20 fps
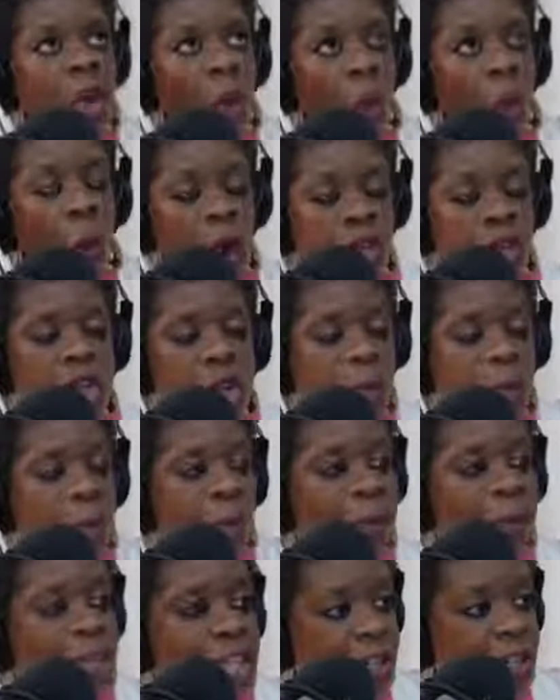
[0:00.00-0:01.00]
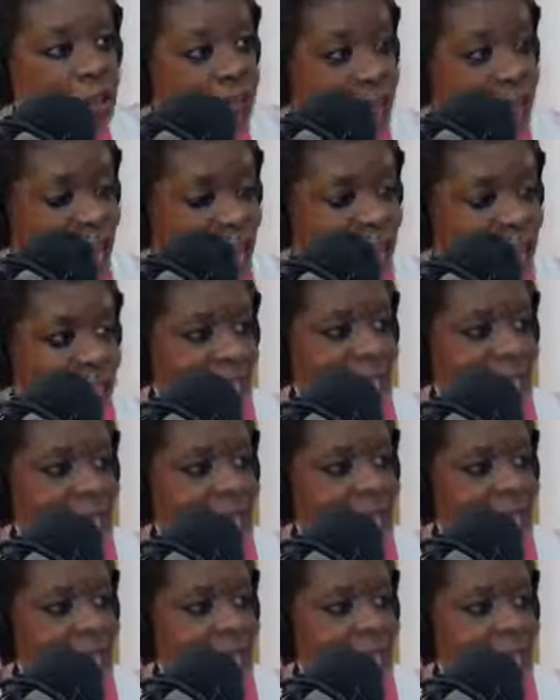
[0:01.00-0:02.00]
what you will be
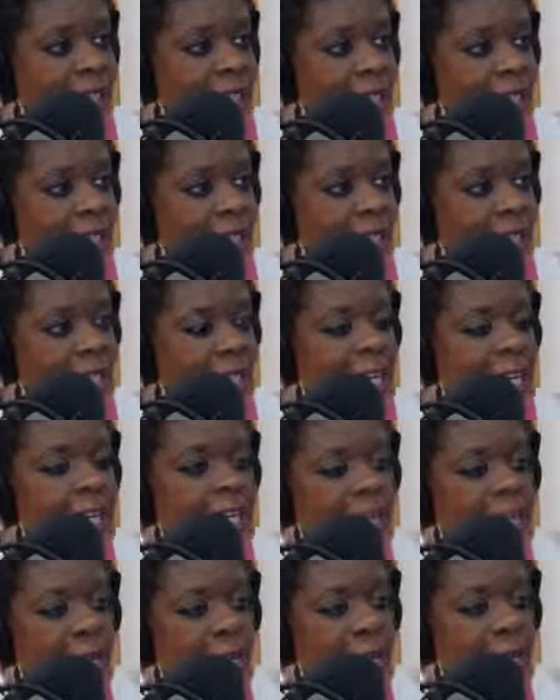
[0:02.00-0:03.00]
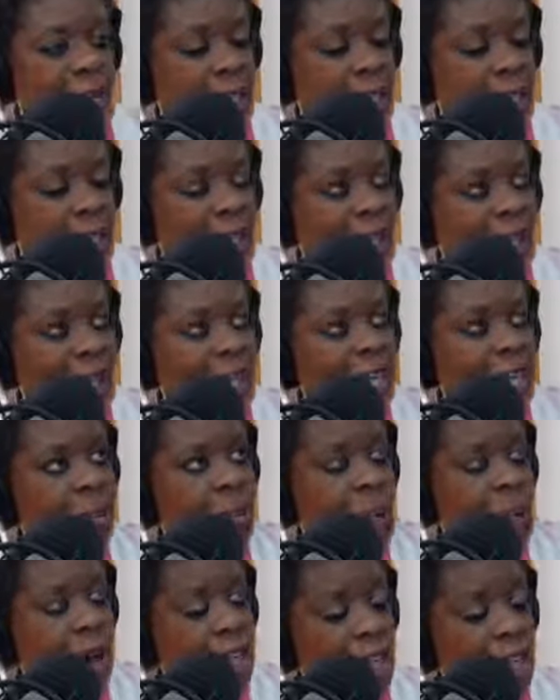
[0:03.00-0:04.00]
creating is a because
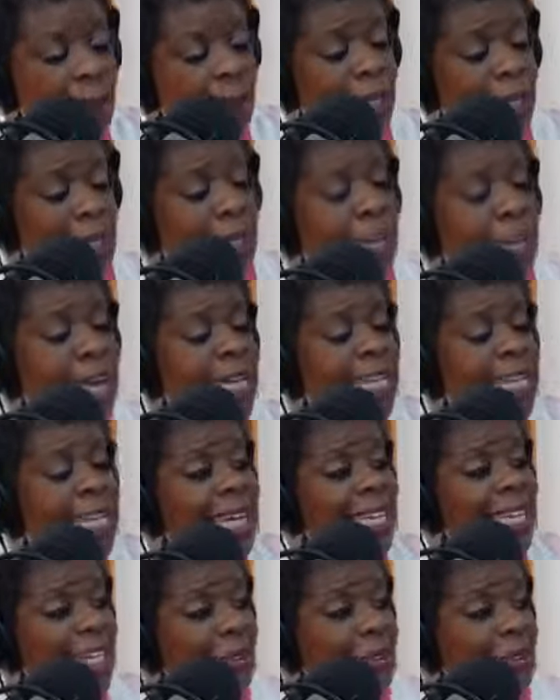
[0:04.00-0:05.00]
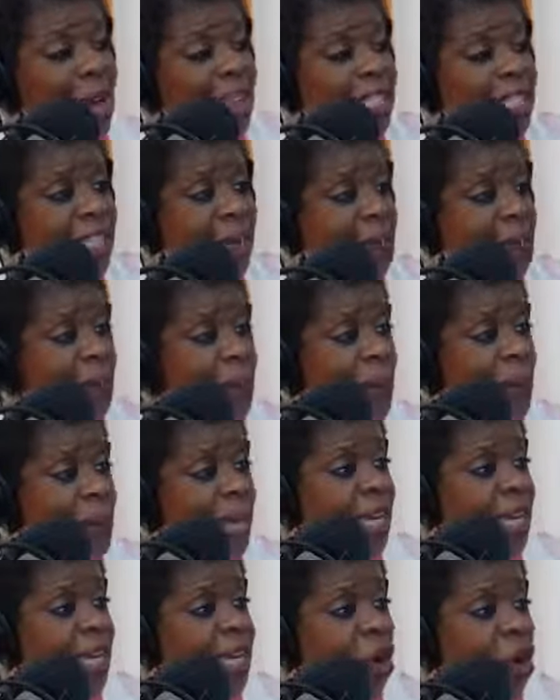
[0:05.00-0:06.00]
what you'll be creating is a race of
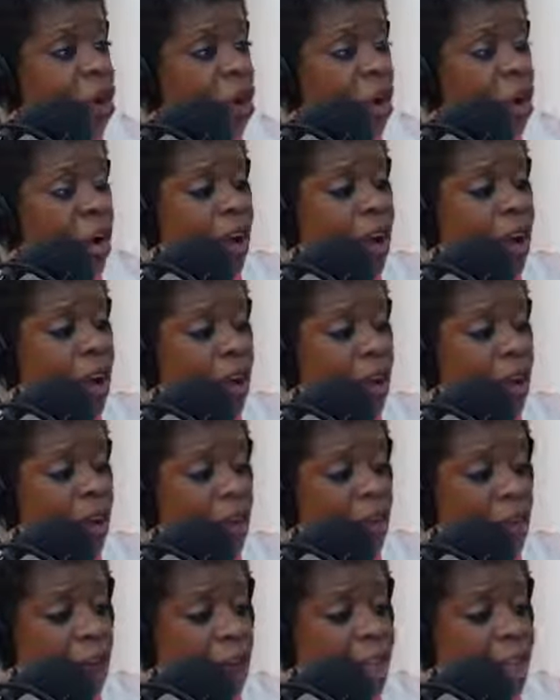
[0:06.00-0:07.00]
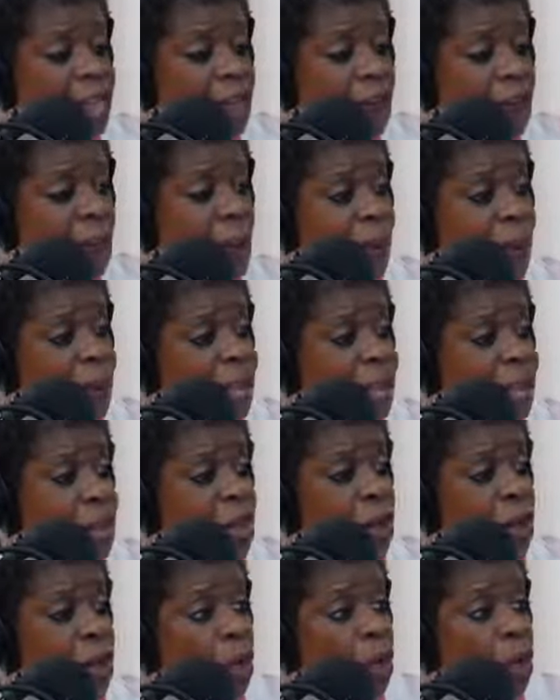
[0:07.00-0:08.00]
women or a, a, variety of women
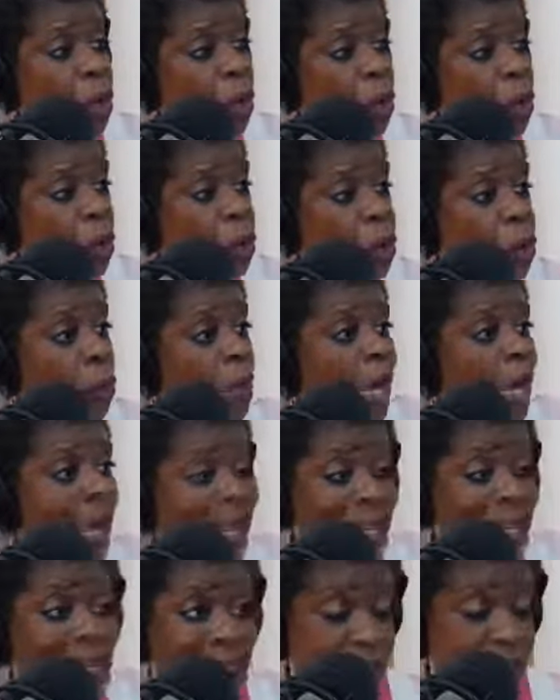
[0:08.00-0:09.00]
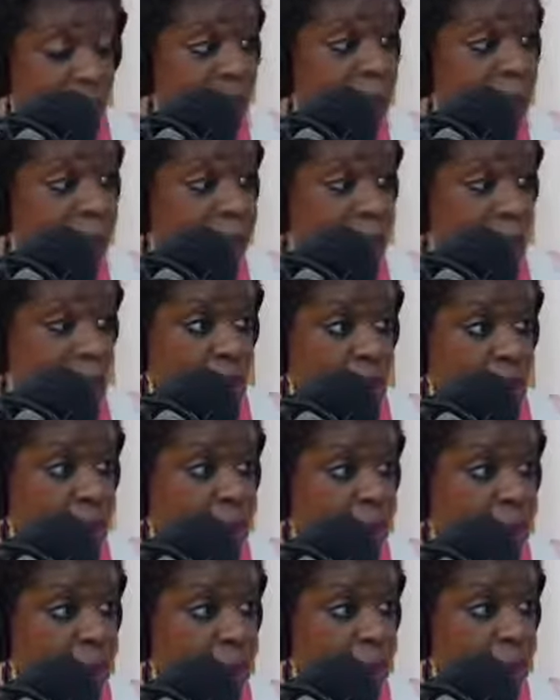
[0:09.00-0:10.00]
who cannot afford to
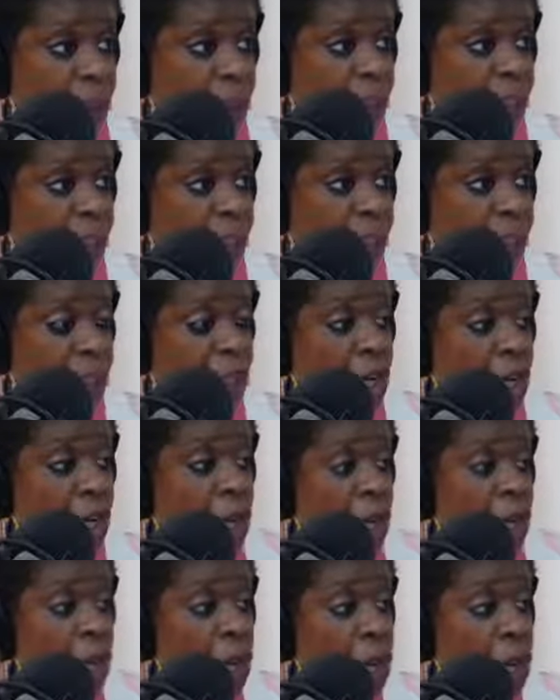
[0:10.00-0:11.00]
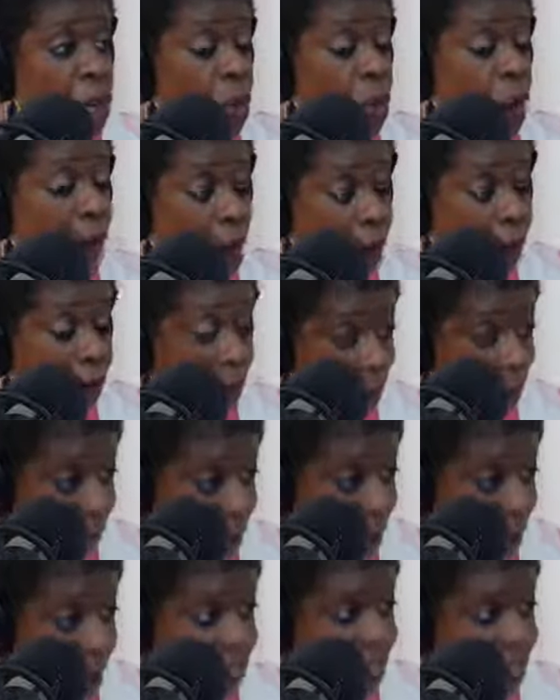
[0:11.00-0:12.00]
have abortions, who are
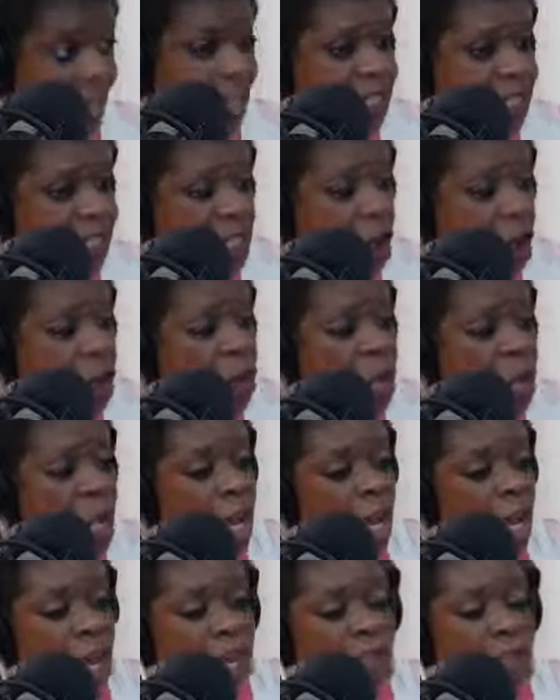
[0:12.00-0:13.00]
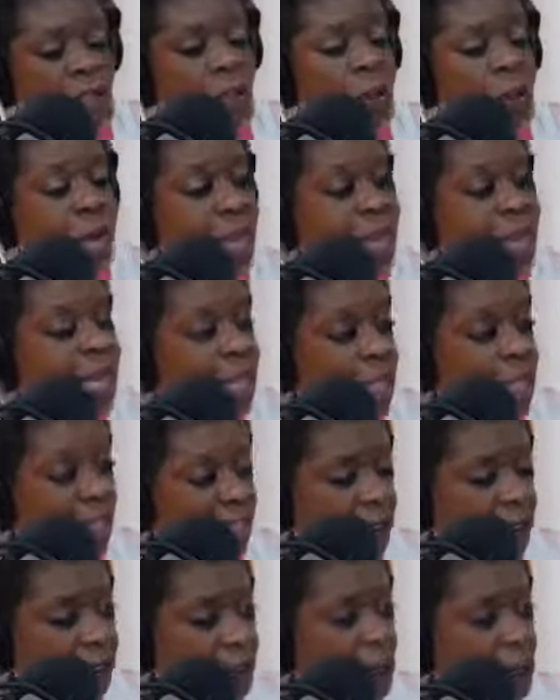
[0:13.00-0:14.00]
afraid. And so it's creating
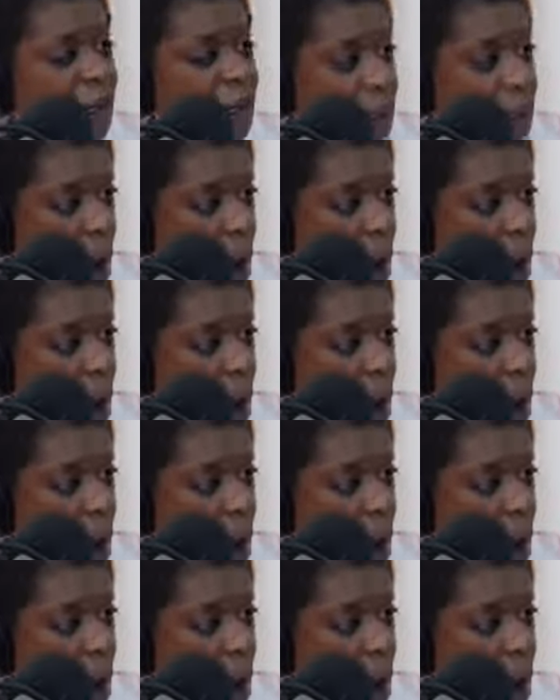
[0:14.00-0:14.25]
another form of